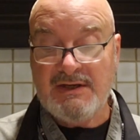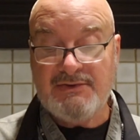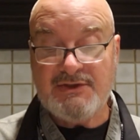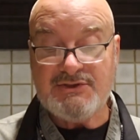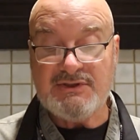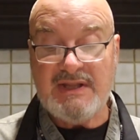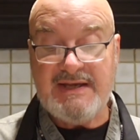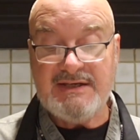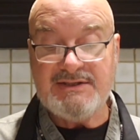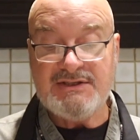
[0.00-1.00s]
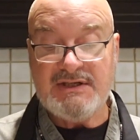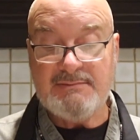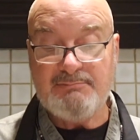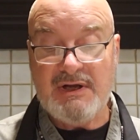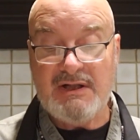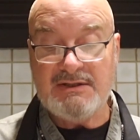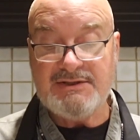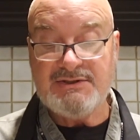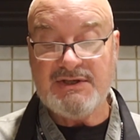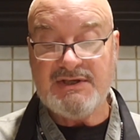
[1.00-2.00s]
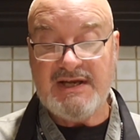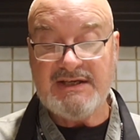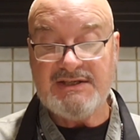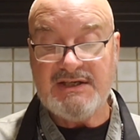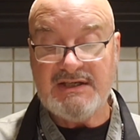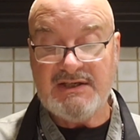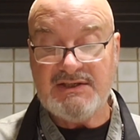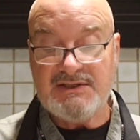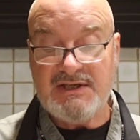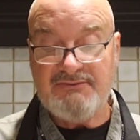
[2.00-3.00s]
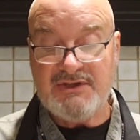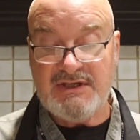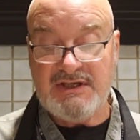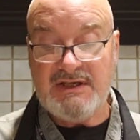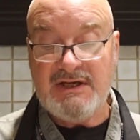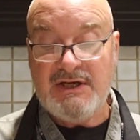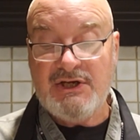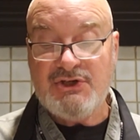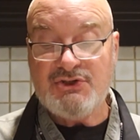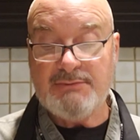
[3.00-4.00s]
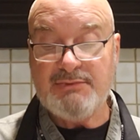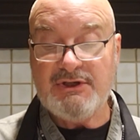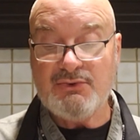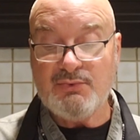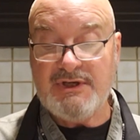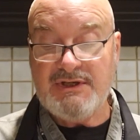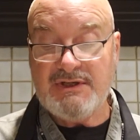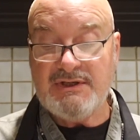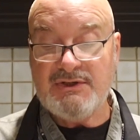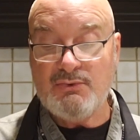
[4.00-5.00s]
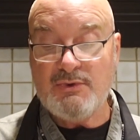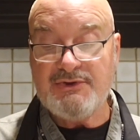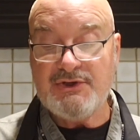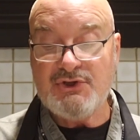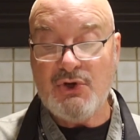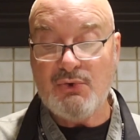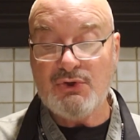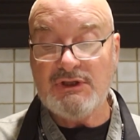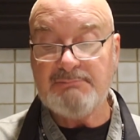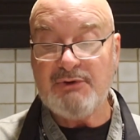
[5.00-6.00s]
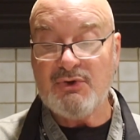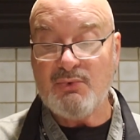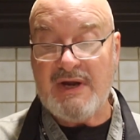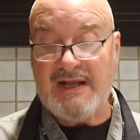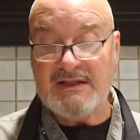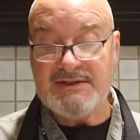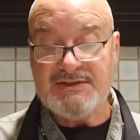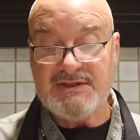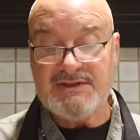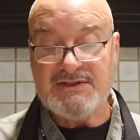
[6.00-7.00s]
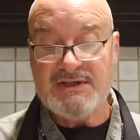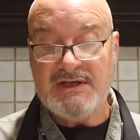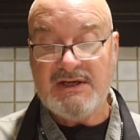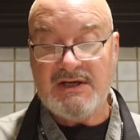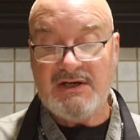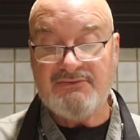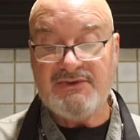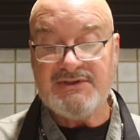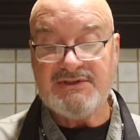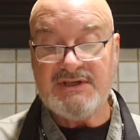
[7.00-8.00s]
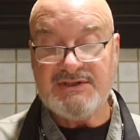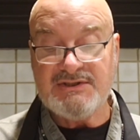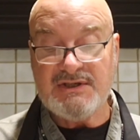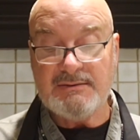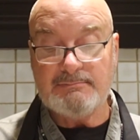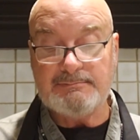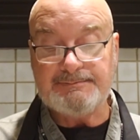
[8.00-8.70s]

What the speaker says: The slightest impulse to negativity should be greeted with a total paralysis of the system.